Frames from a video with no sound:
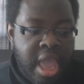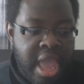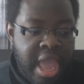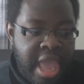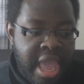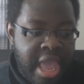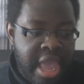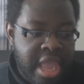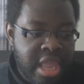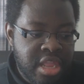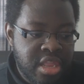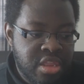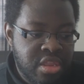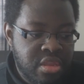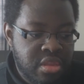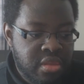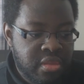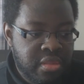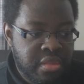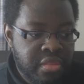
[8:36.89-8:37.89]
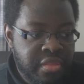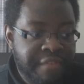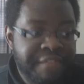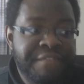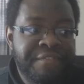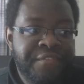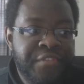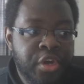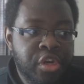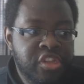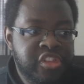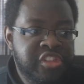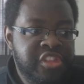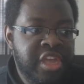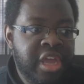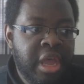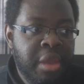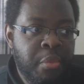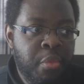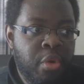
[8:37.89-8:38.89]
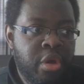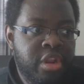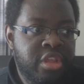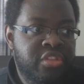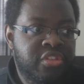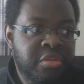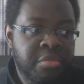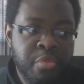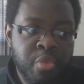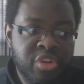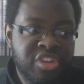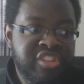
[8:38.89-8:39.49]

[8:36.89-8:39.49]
And the first thing I wanted to